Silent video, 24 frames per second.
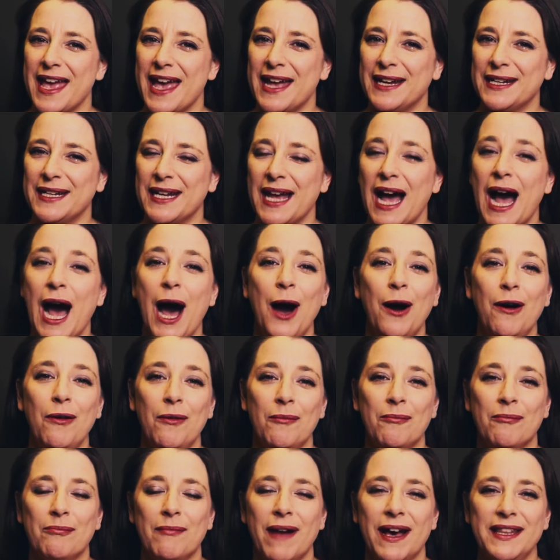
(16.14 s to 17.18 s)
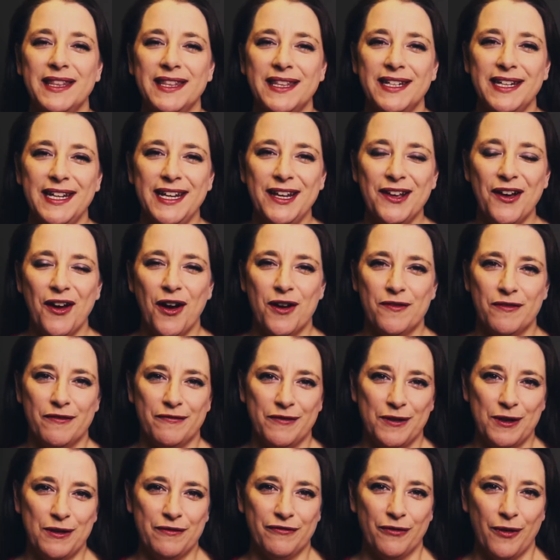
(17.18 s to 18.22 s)
and our monthly
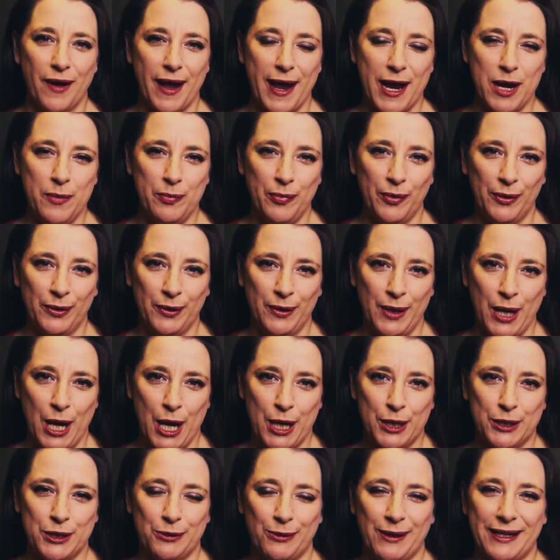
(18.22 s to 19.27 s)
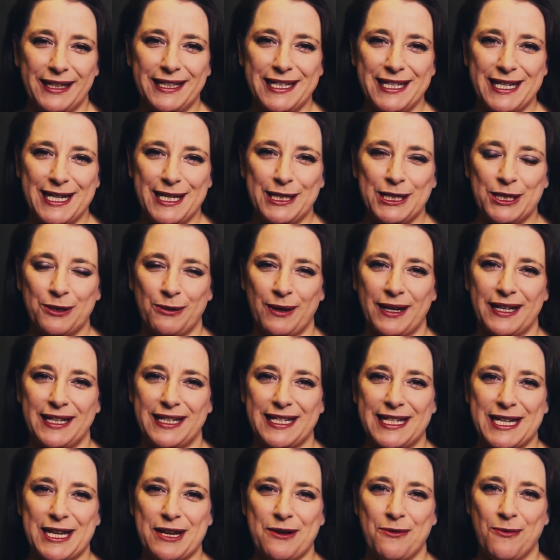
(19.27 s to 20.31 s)
overview for April
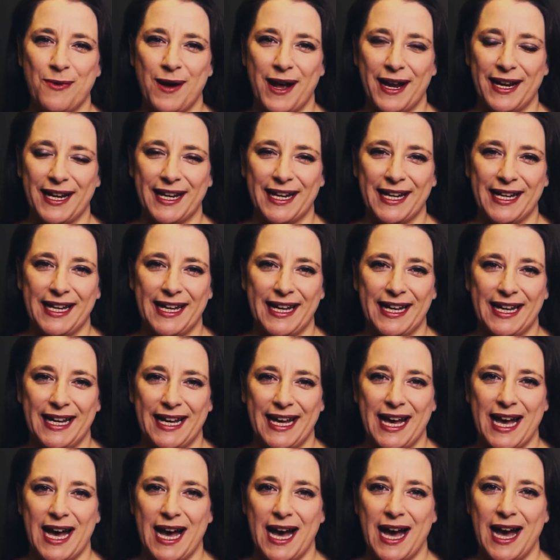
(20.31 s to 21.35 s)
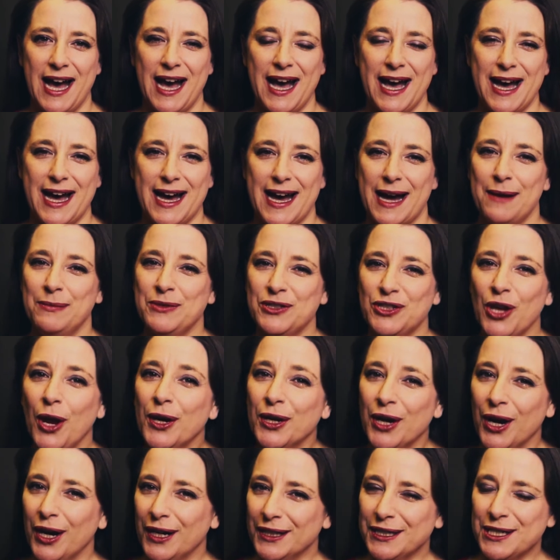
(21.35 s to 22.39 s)
2021. I'm so
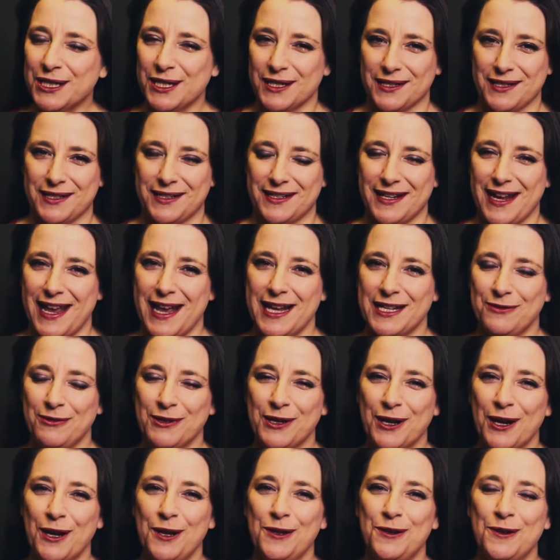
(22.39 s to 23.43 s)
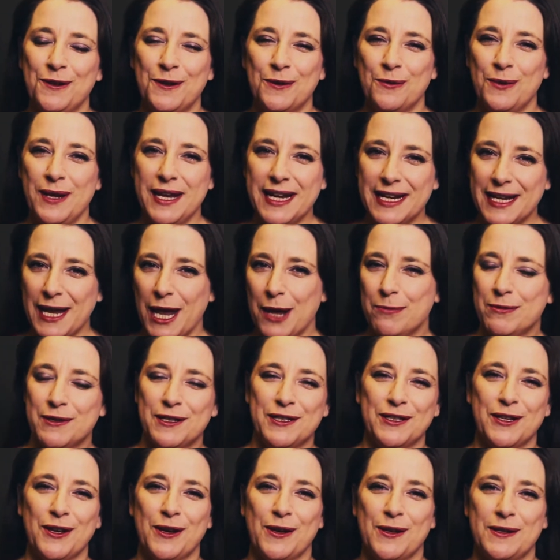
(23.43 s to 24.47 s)
conscious as we go through the weekly
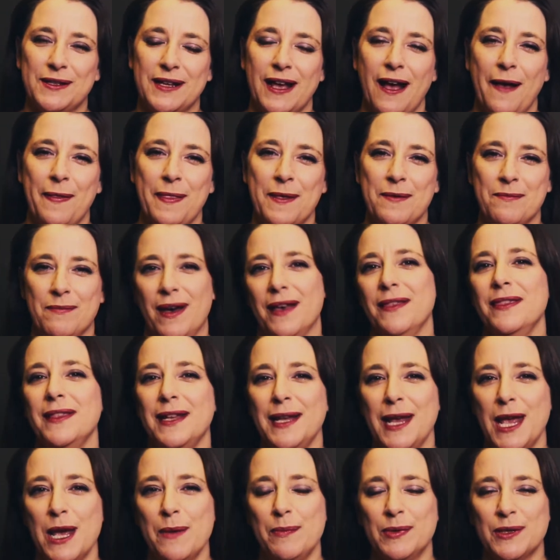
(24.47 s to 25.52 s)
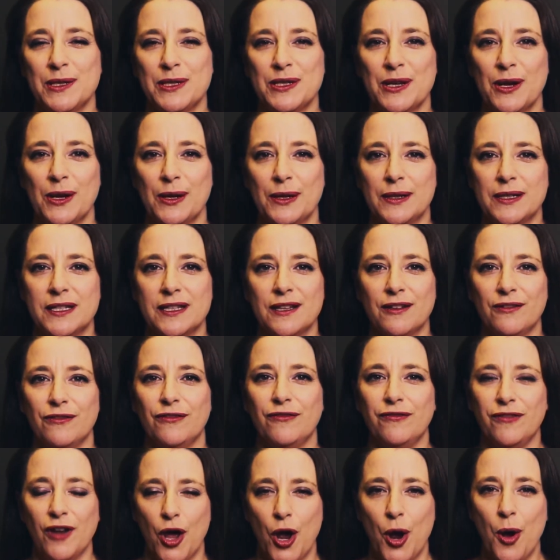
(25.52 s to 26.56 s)
episodes and the monthly episodes, the
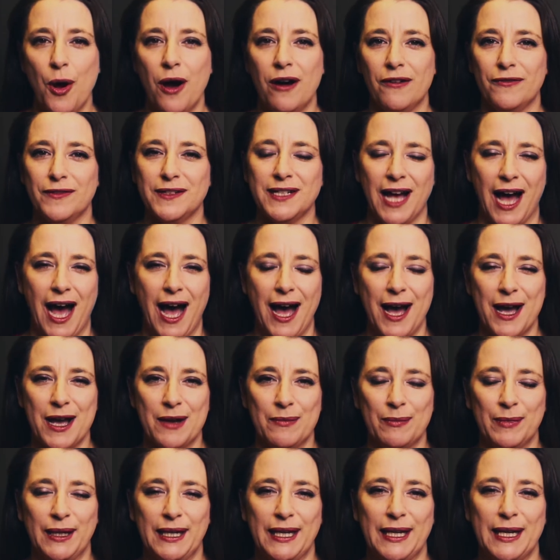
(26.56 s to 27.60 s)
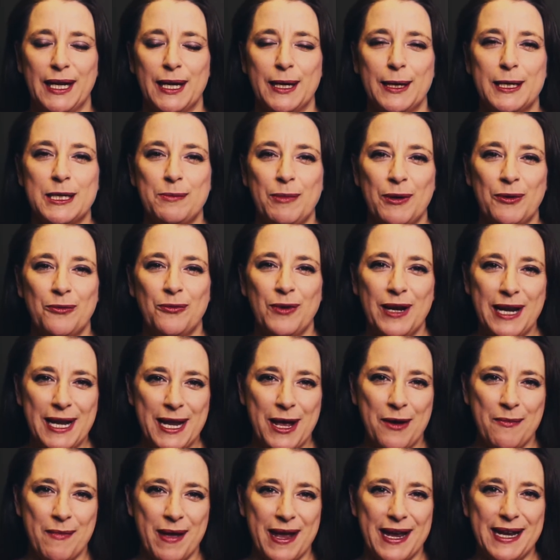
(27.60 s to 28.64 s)
flow of time. It's been really
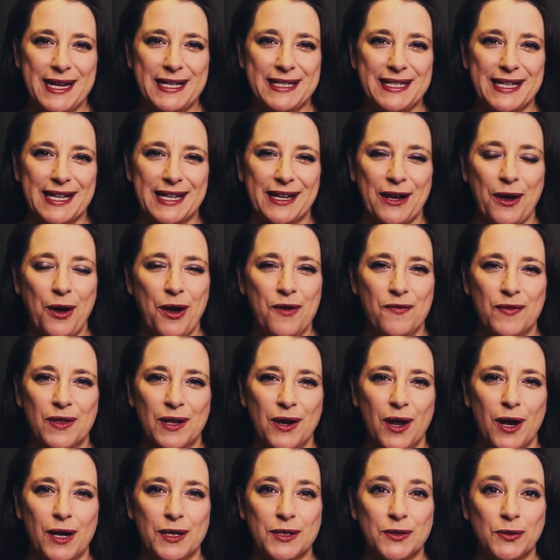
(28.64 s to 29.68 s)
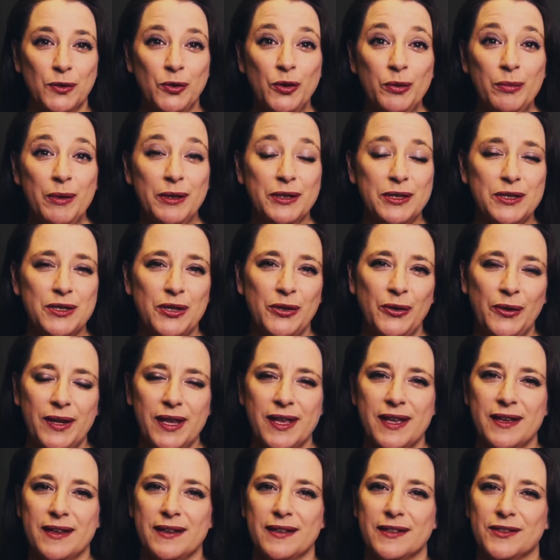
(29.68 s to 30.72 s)
amazing over the last almost 2
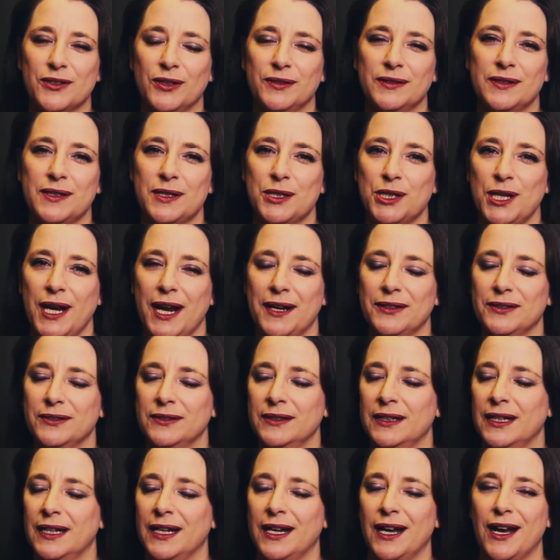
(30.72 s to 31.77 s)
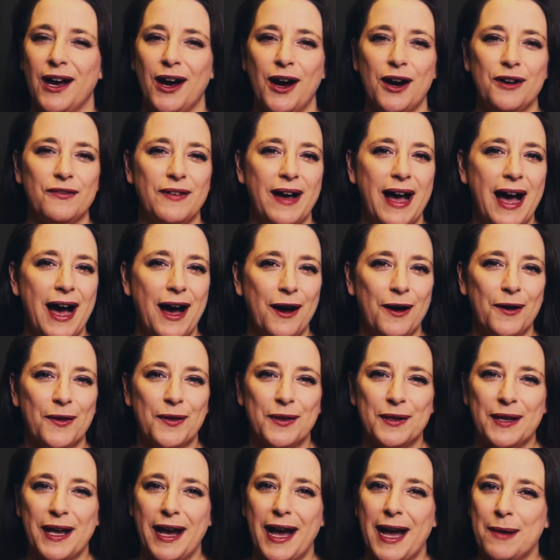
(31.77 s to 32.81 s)
years on this channel of how
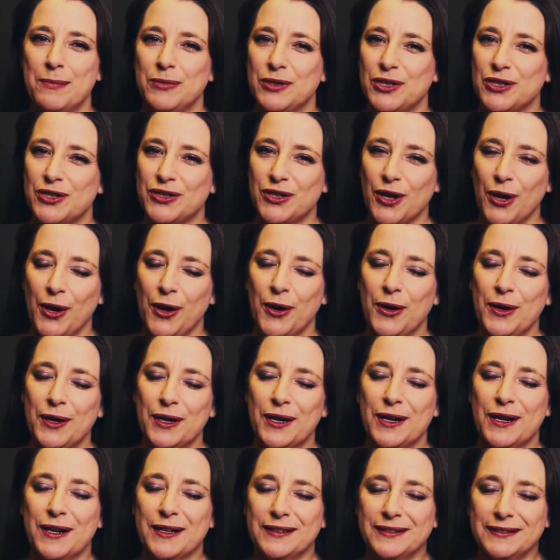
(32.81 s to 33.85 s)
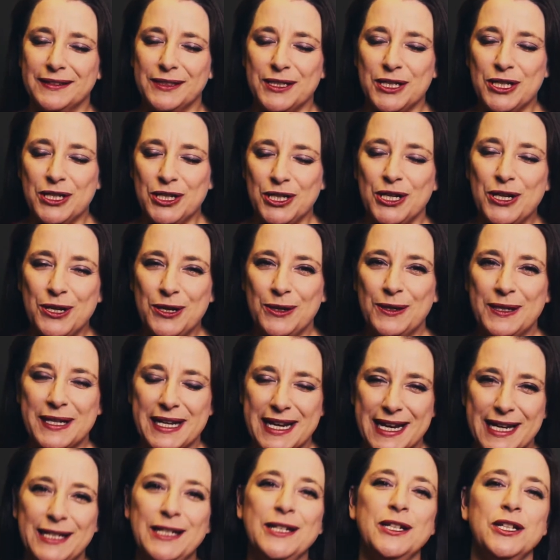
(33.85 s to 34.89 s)
I'm so tuned
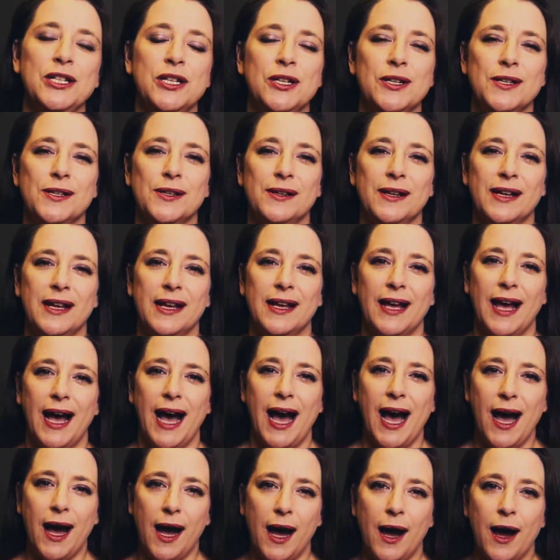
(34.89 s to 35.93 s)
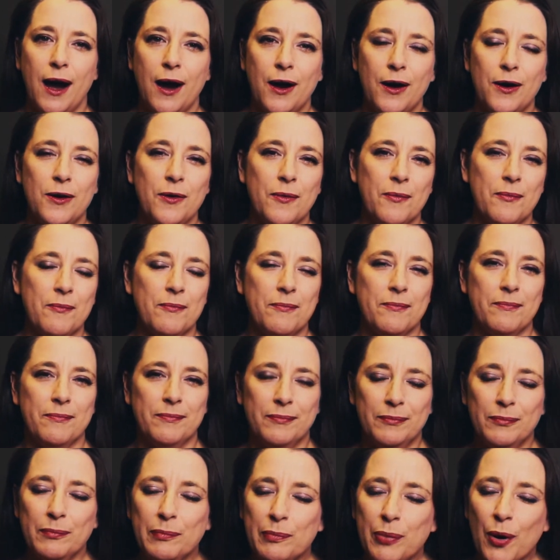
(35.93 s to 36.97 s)
into how
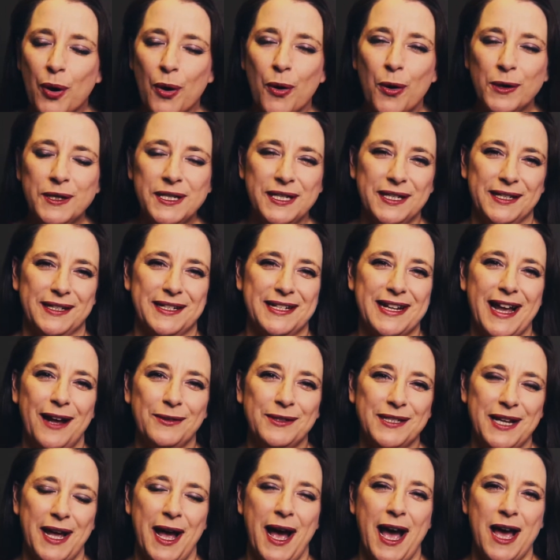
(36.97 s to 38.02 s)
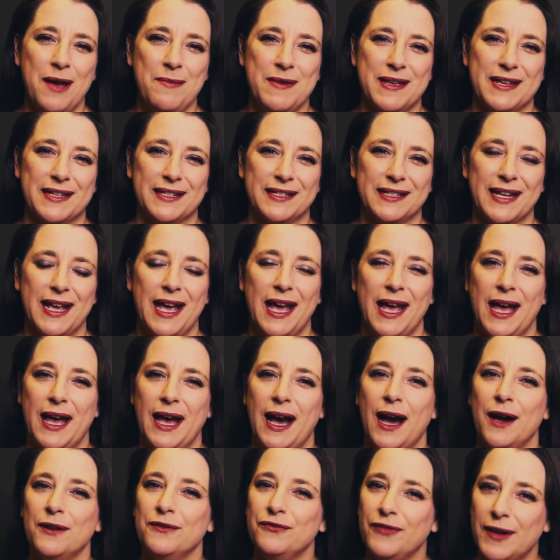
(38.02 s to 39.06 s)
important our time is,
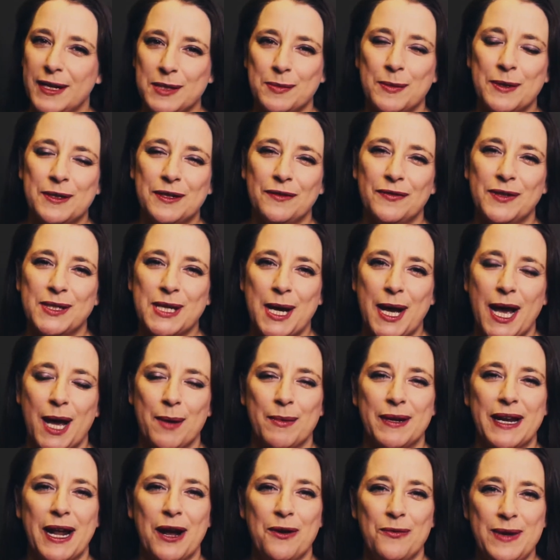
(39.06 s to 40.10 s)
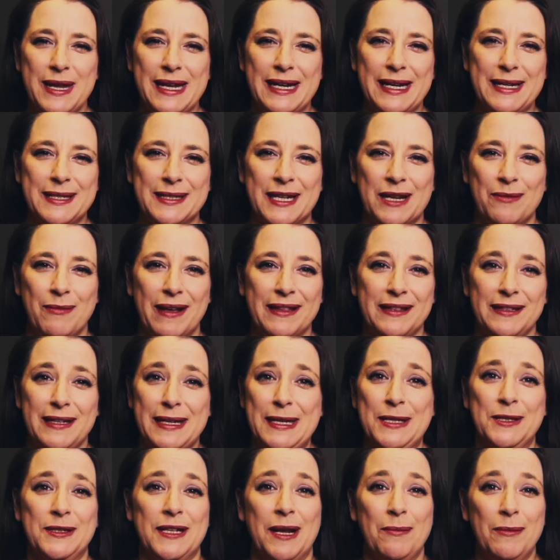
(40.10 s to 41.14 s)
our investment of time in our weeklies and our
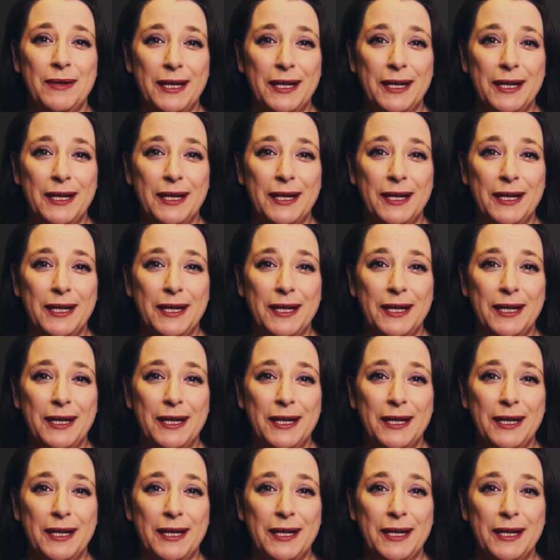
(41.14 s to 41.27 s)
monthlies, because